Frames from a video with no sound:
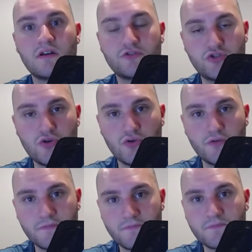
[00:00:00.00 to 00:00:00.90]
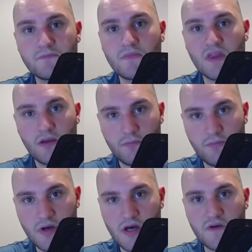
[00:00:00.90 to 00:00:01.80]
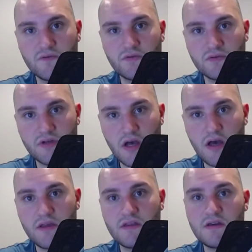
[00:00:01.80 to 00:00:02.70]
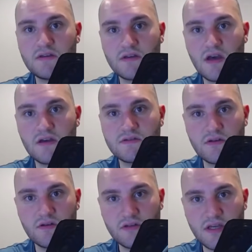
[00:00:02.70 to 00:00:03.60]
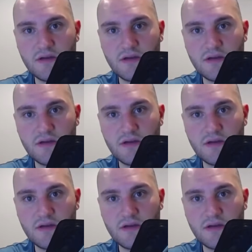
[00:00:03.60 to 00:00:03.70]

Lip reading: to pavuga di kazoni